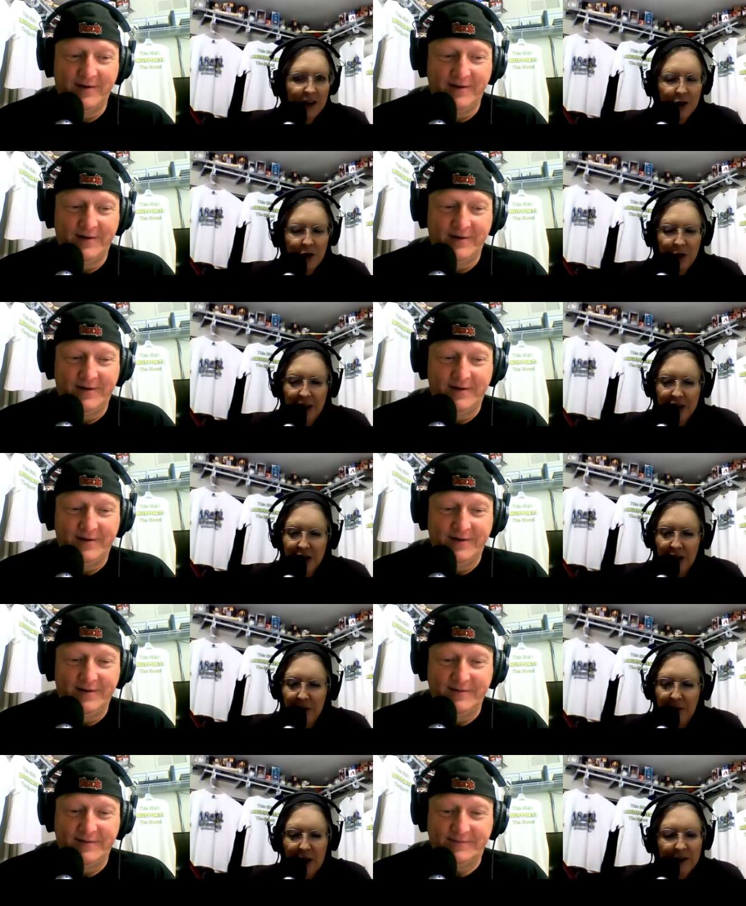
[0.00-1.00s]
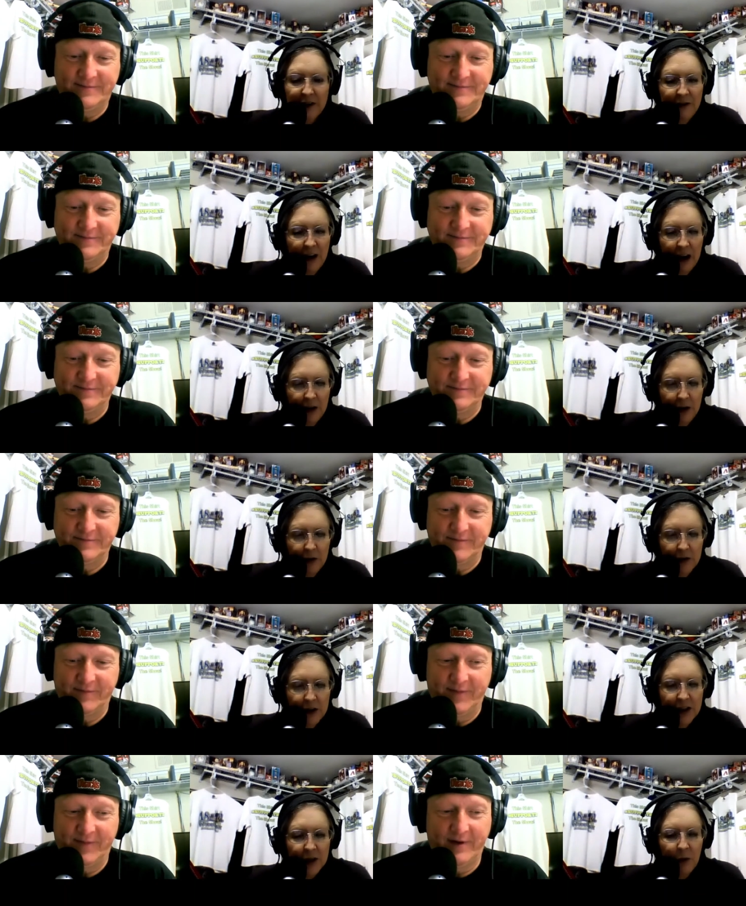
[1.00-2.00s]
Speaker 1: traditional American values. It's a
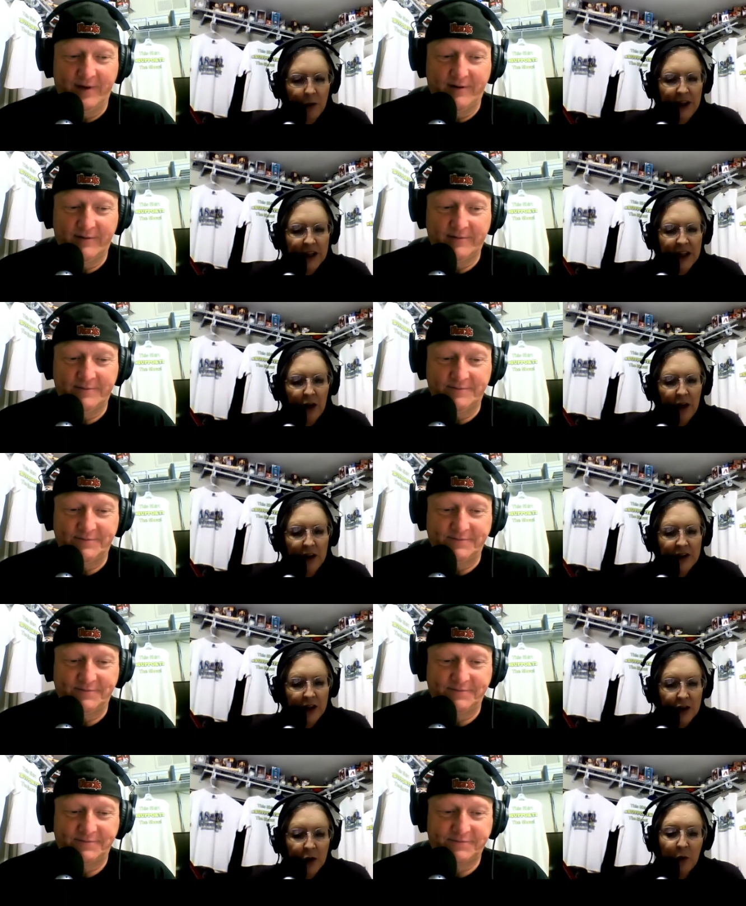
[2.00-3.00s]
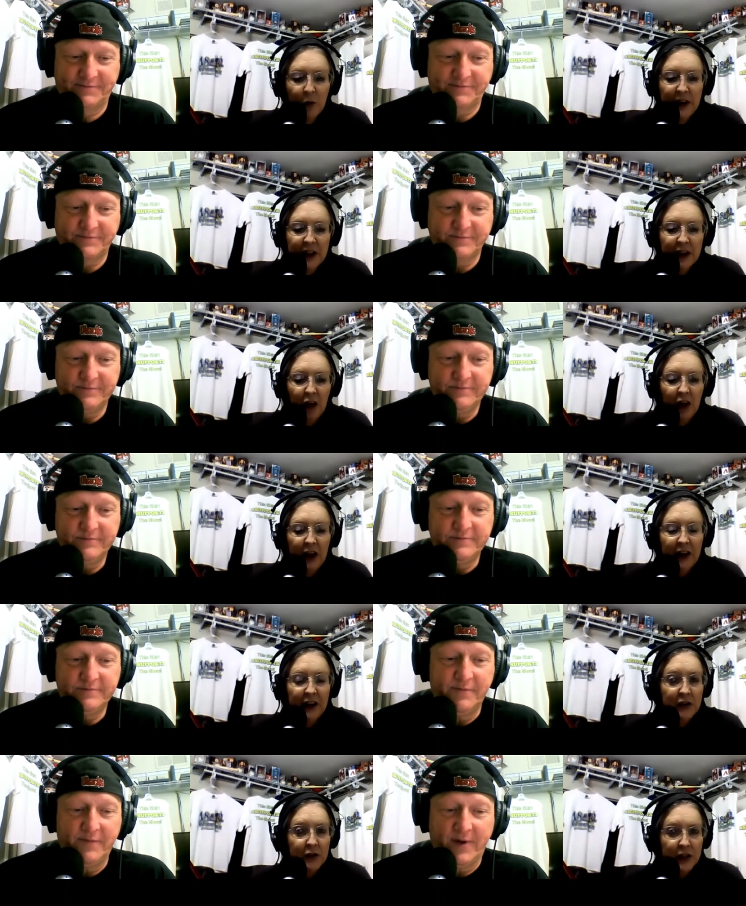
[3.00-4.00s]
way to, it's also a way to call out issues
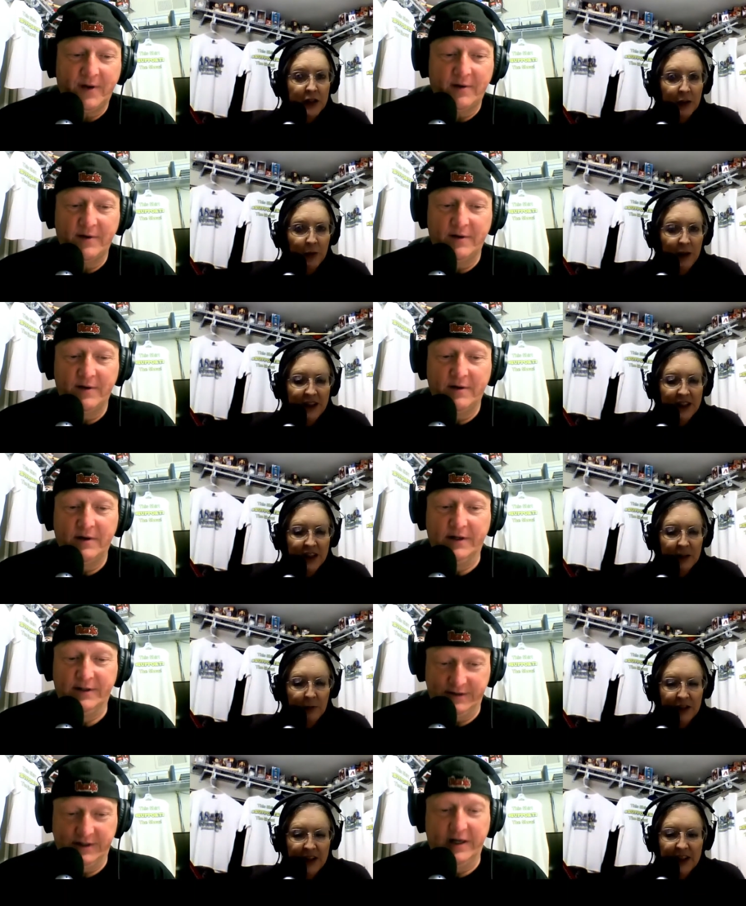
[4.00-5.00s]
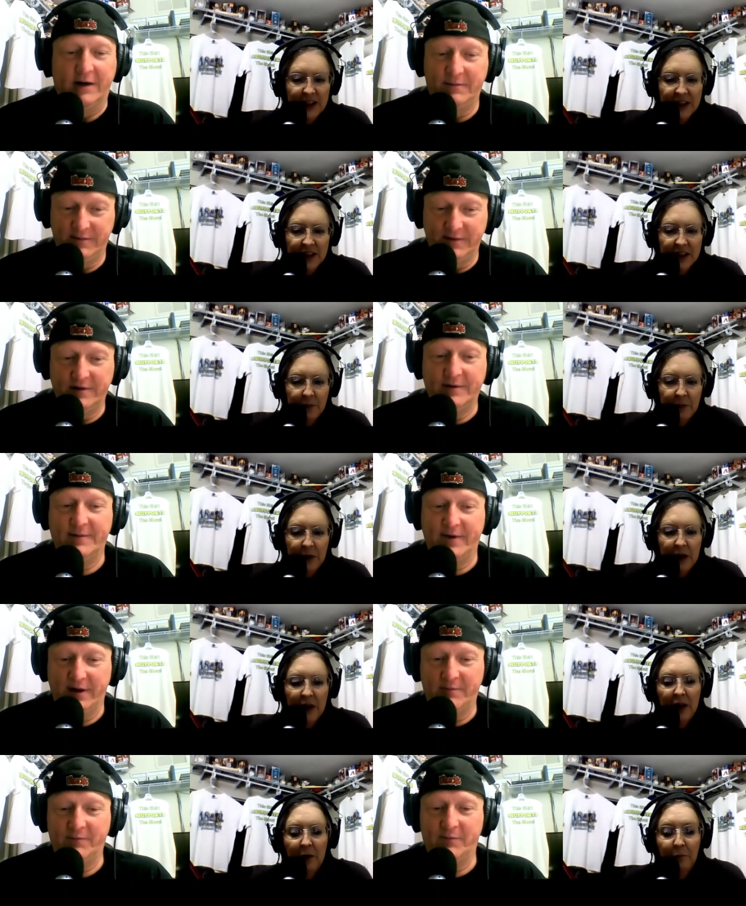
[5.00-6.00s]
like racism or sexism. Yep. Yep.
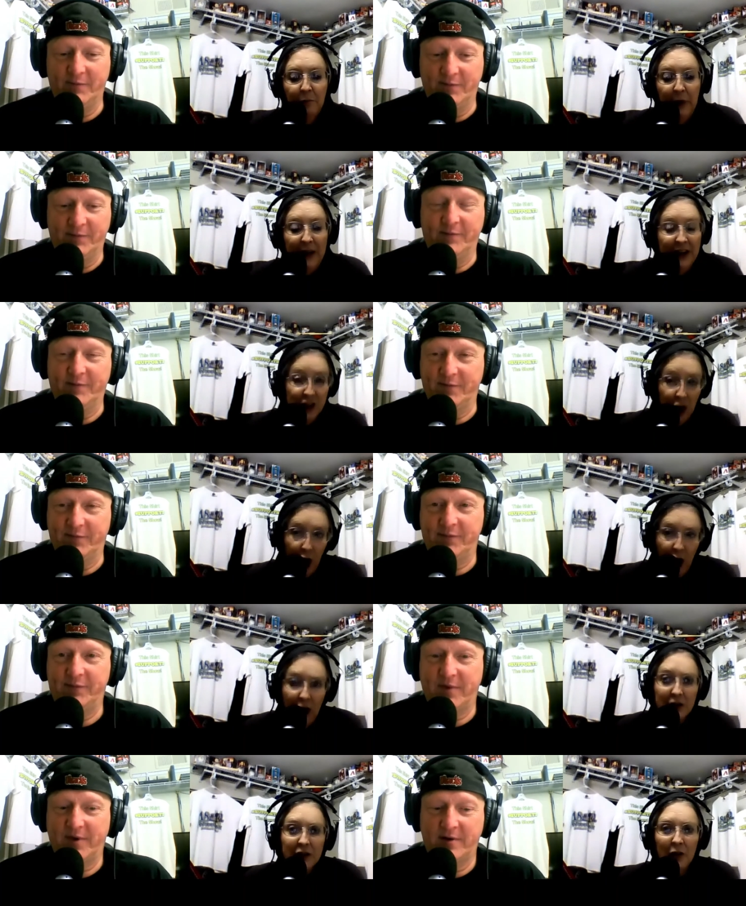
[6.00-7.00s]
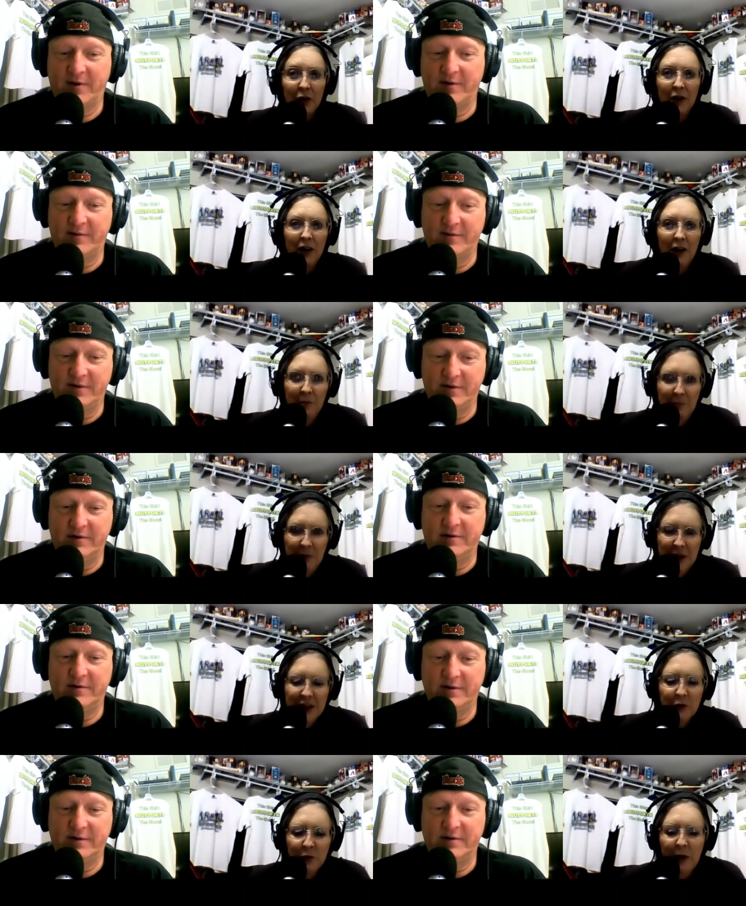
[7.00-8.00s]
But it's also a
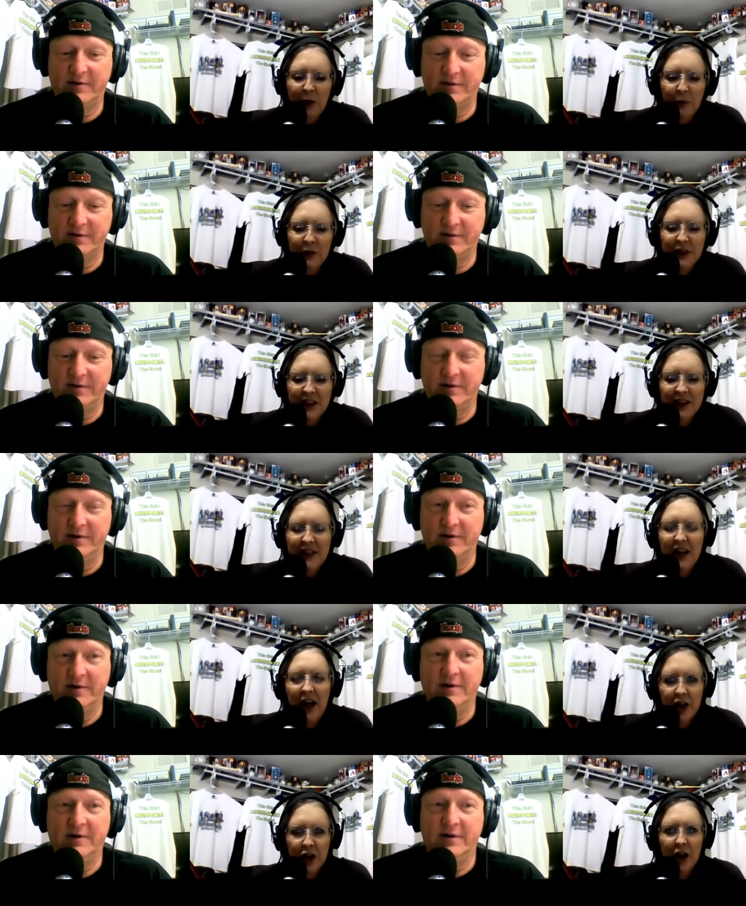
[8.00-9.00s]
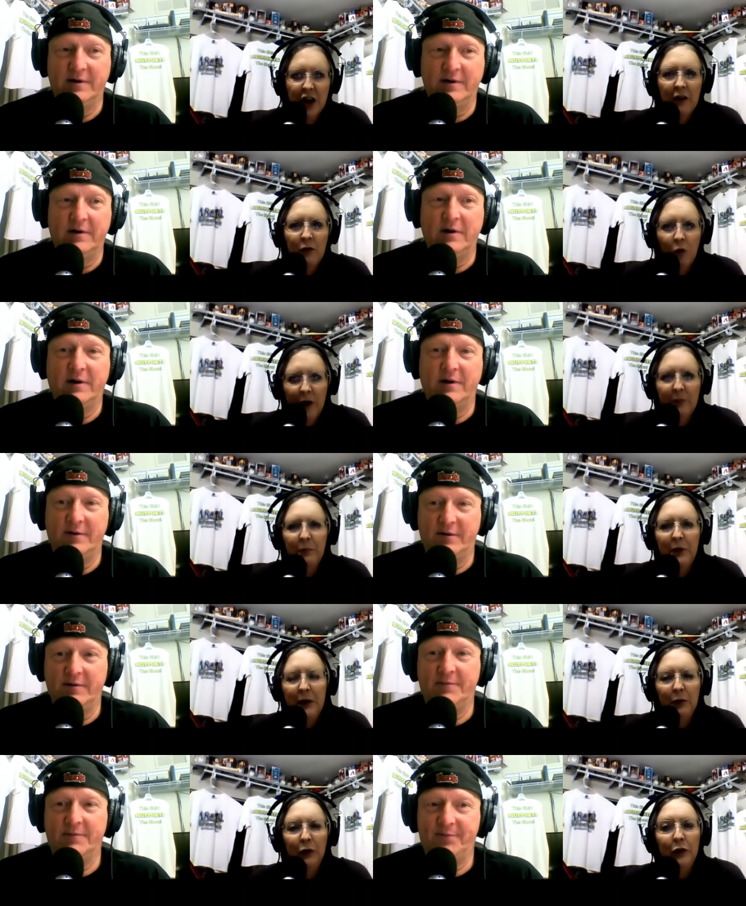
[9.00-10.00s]
misrepresentation of what people
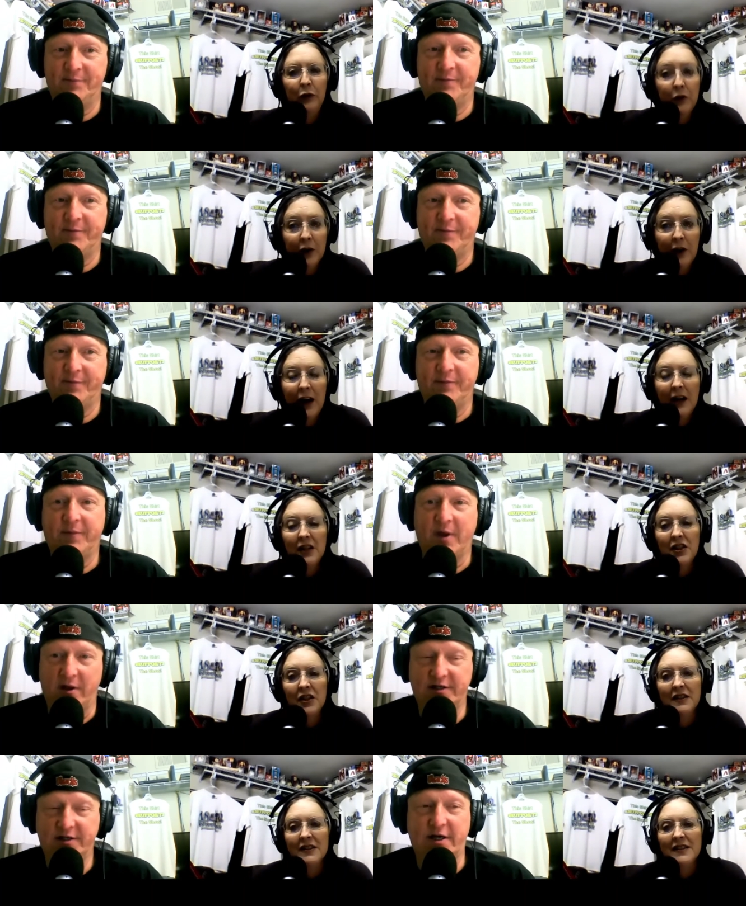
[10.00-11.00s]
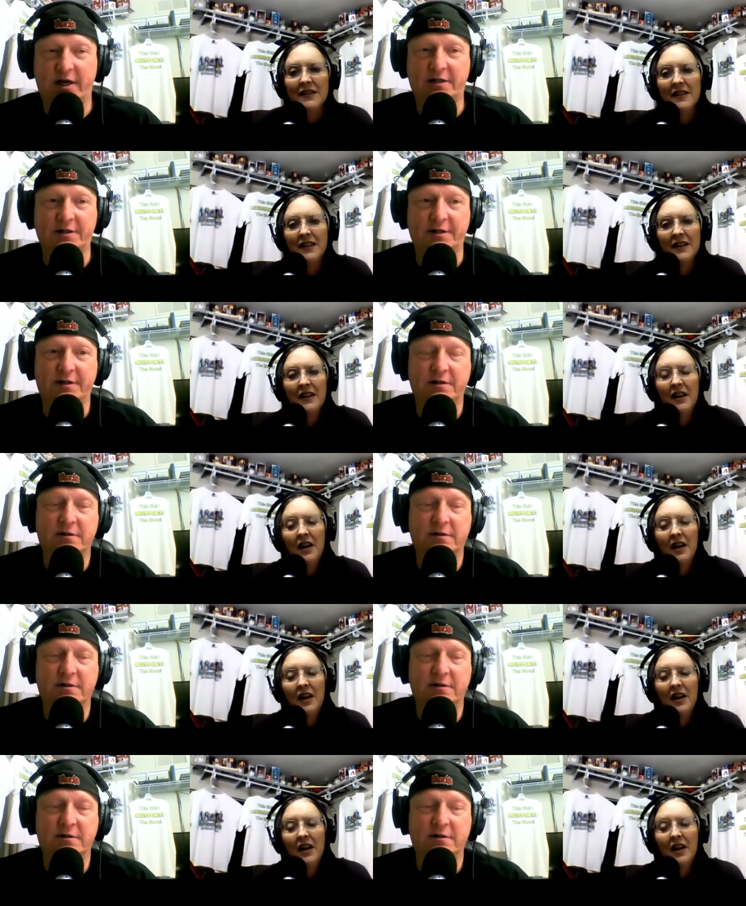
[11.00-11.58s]
do, their actions. Exactly.